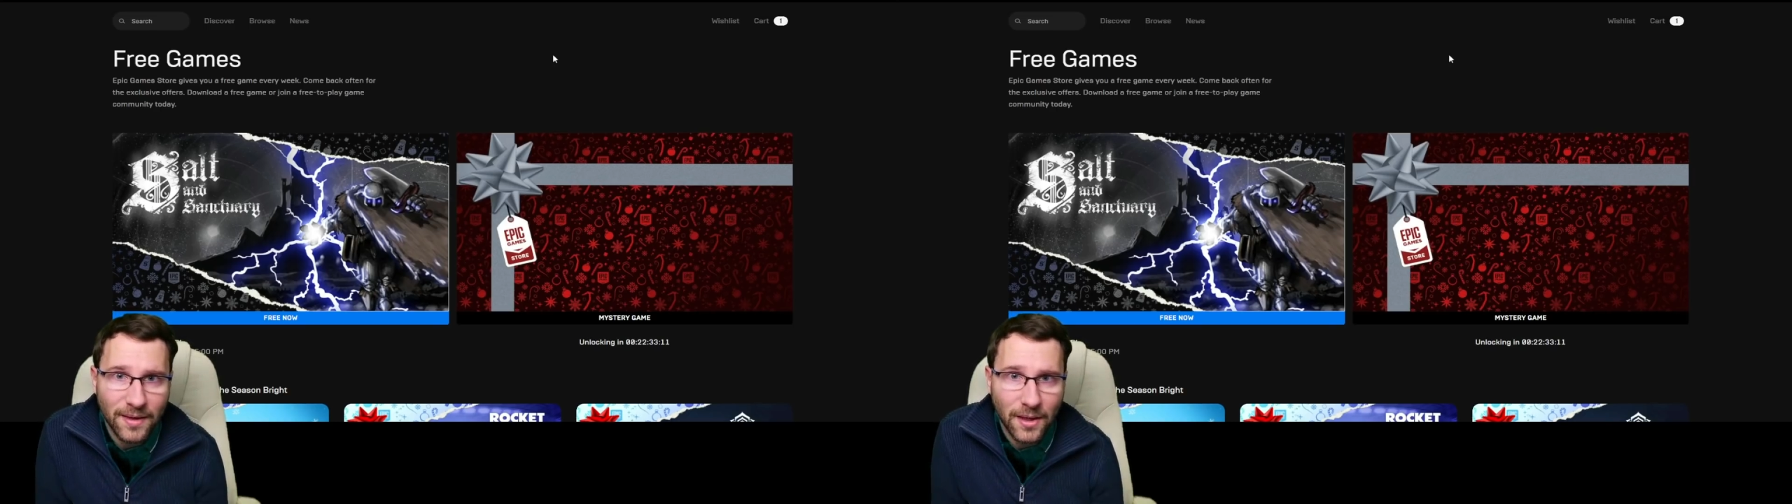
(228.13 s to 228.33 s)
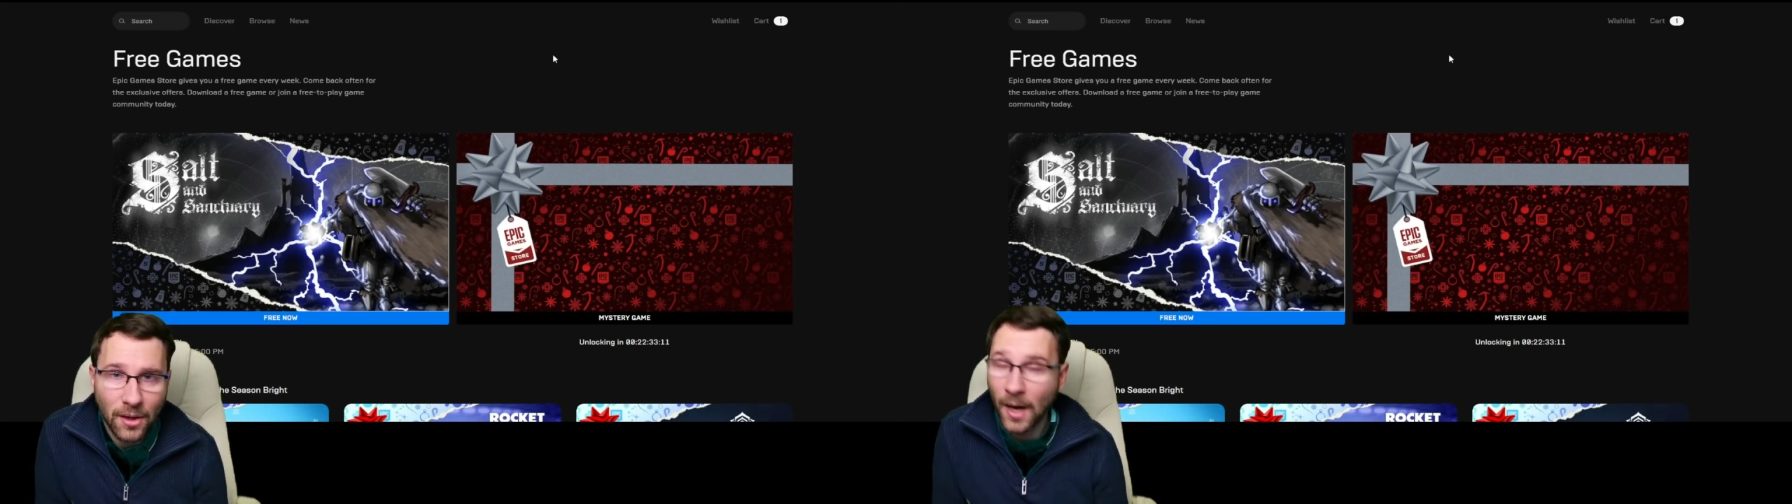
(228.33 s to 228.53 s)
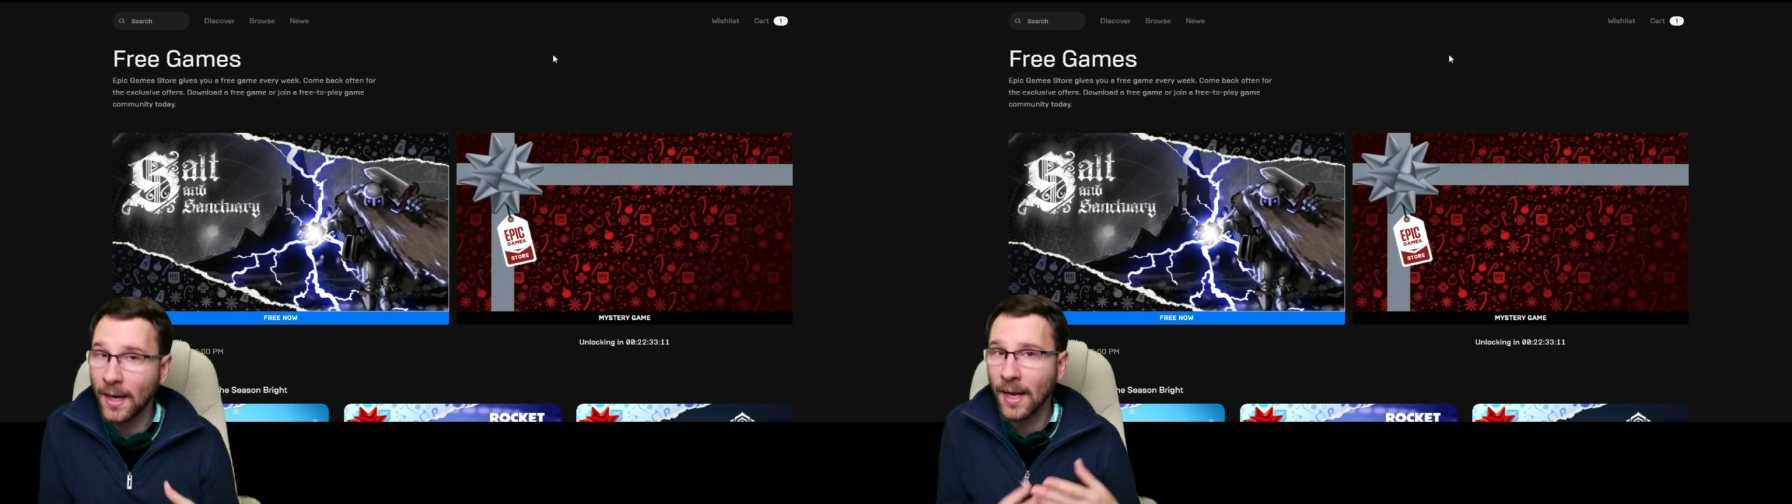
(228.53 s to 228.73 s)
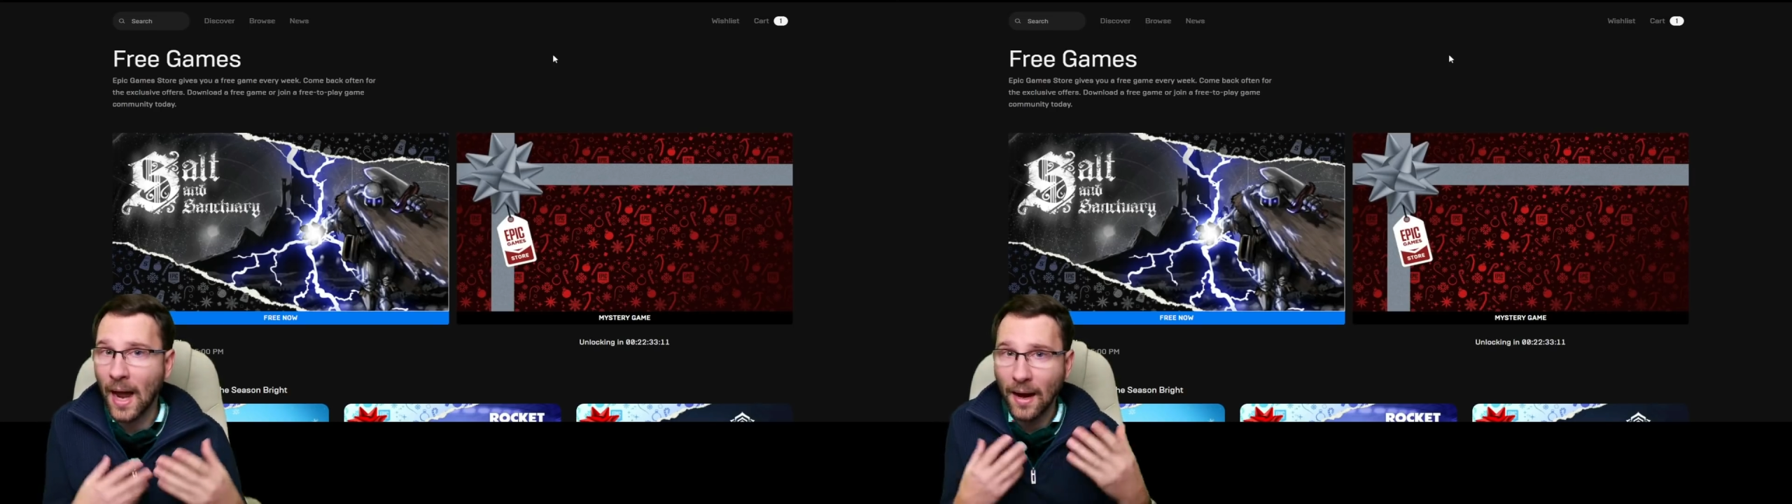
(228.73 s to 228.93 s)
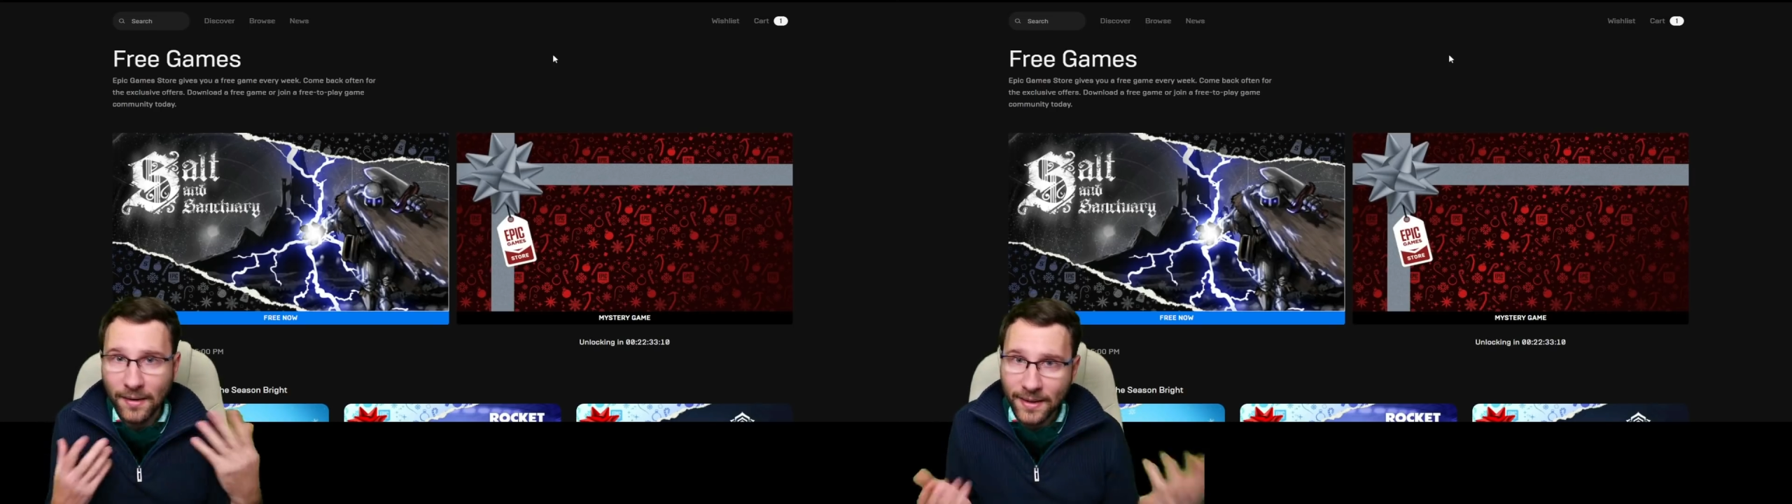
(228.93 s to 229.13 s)
or any
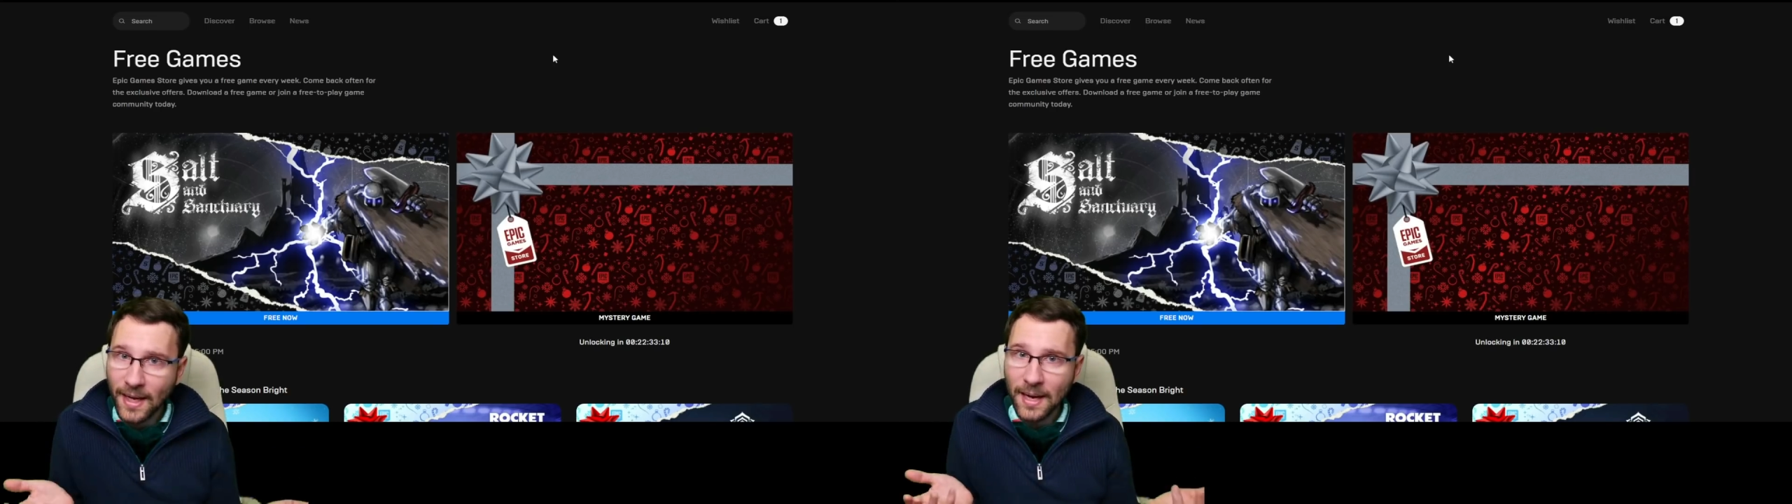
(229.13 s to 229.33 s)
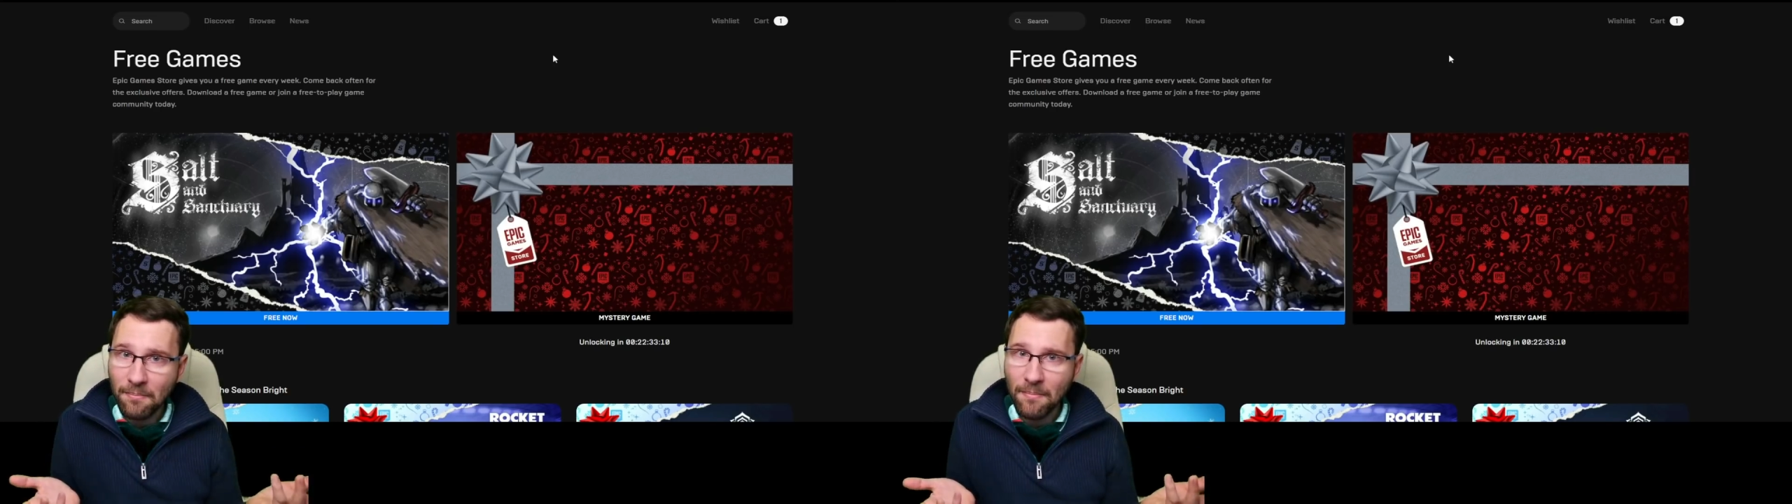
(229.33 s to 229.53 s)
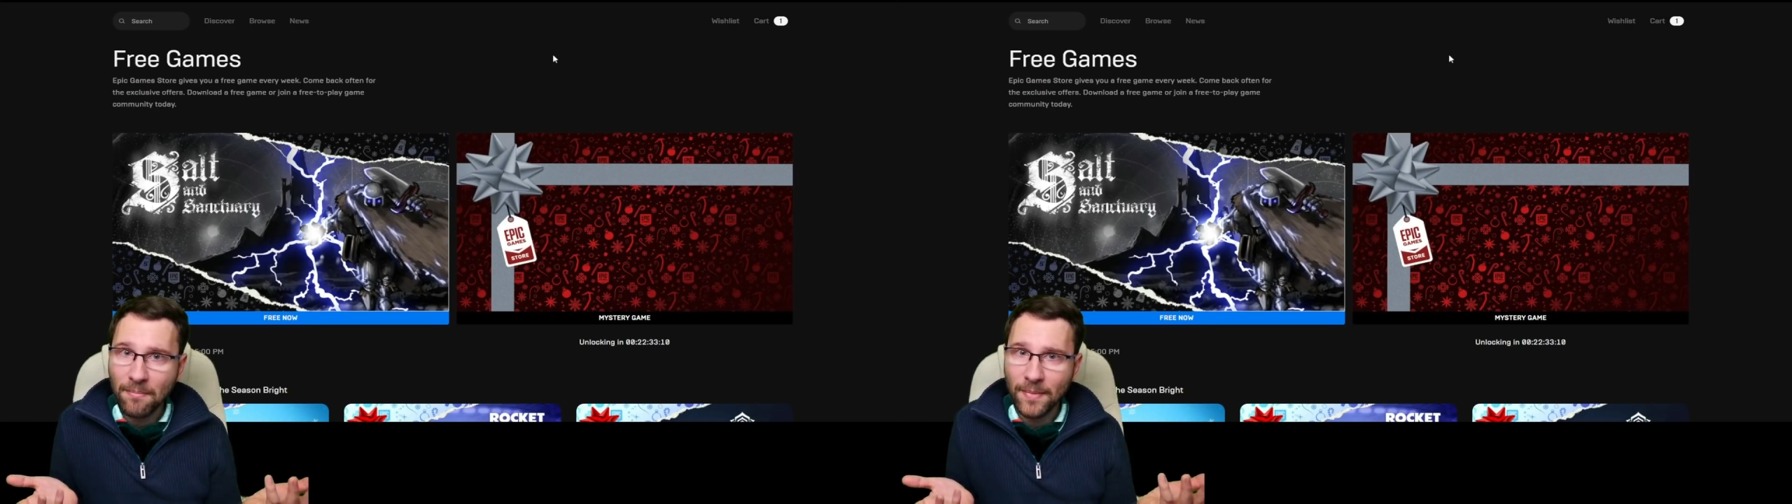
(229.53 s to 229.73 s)
other game?